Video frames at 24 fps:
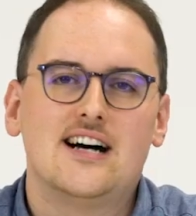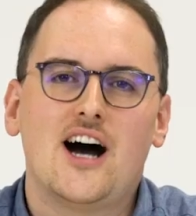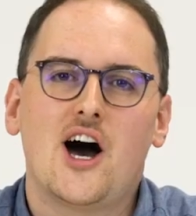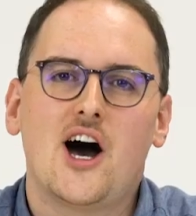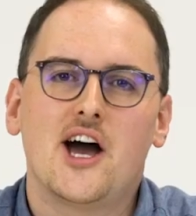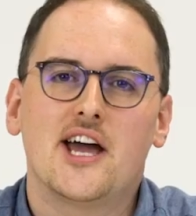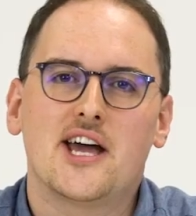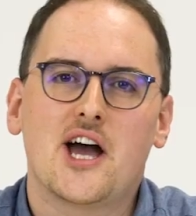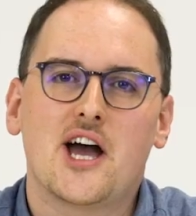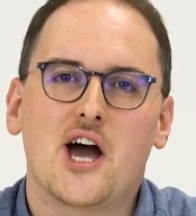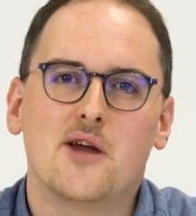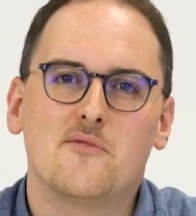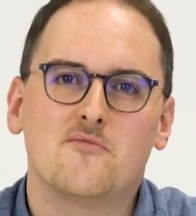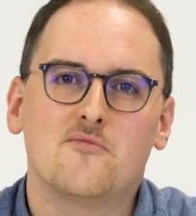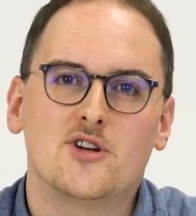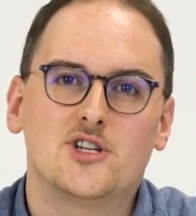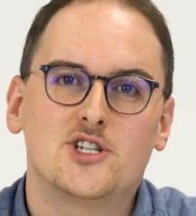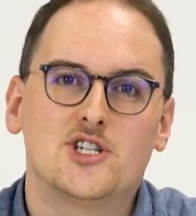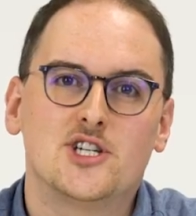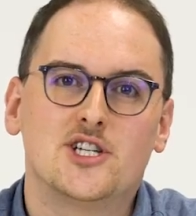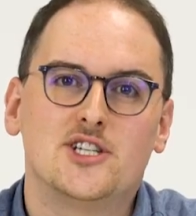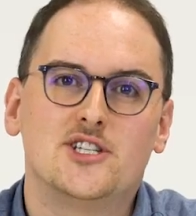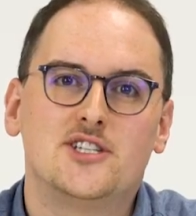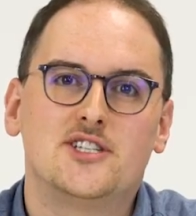Hi, I'm
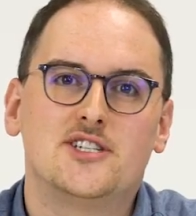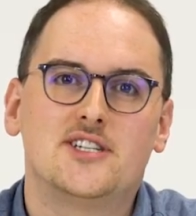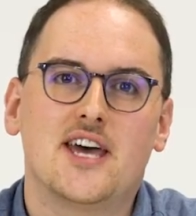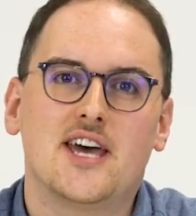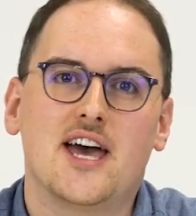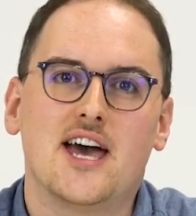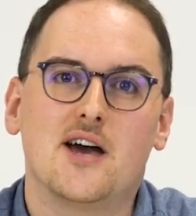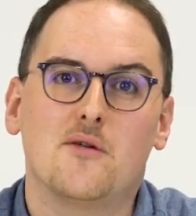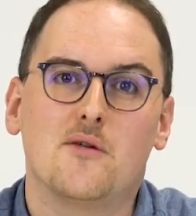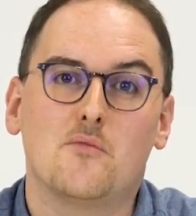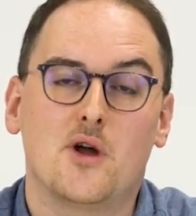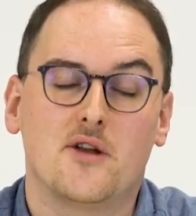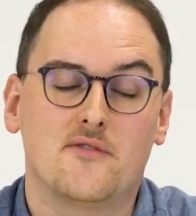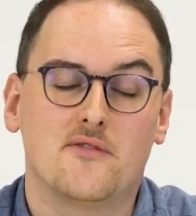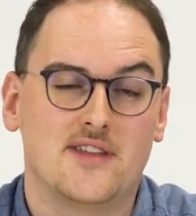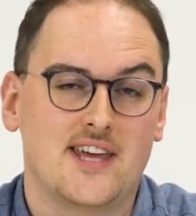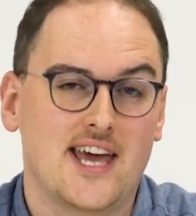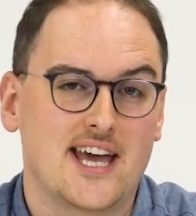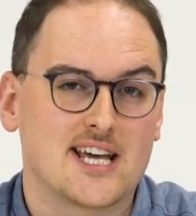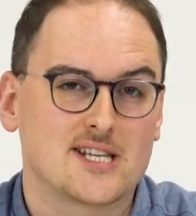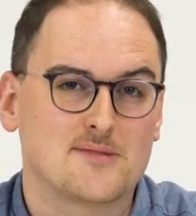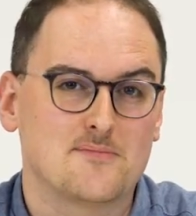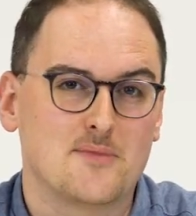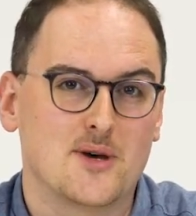Richard, one of the
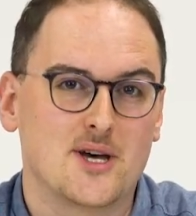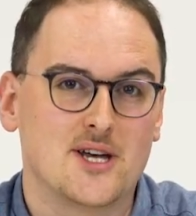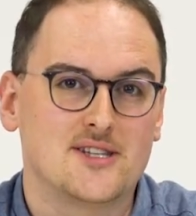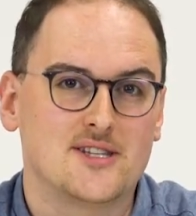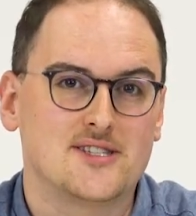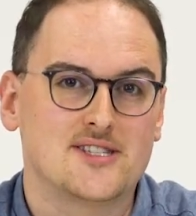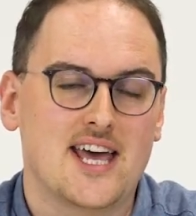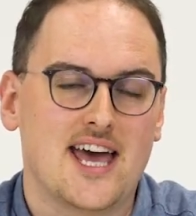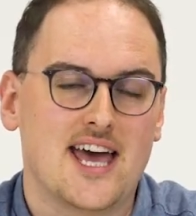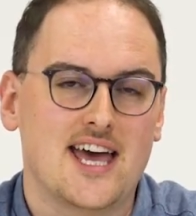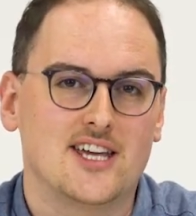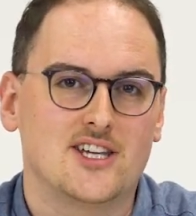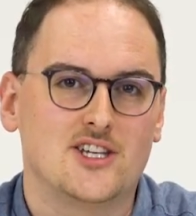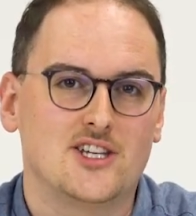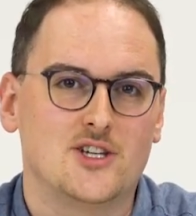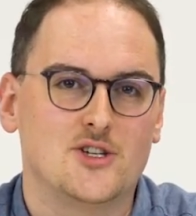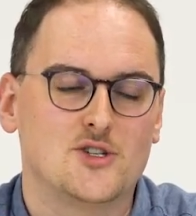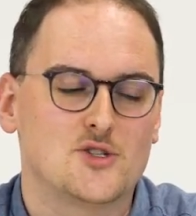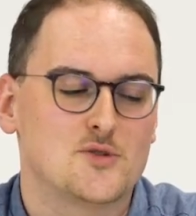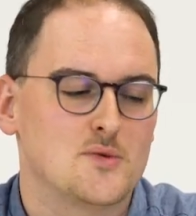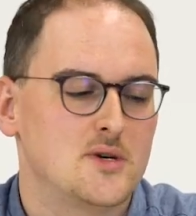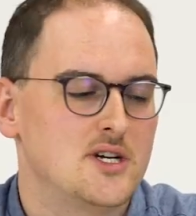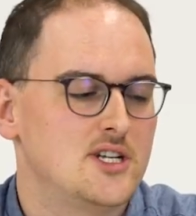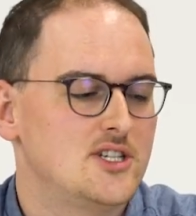experts at
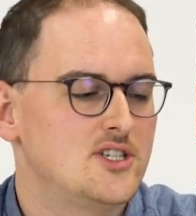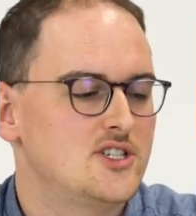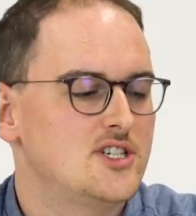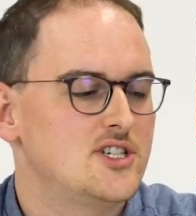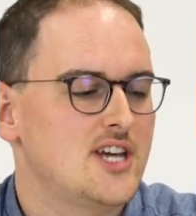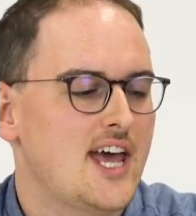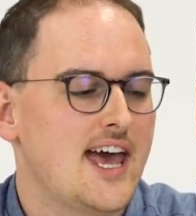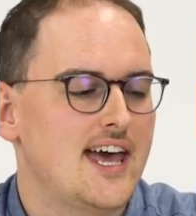Uswitch,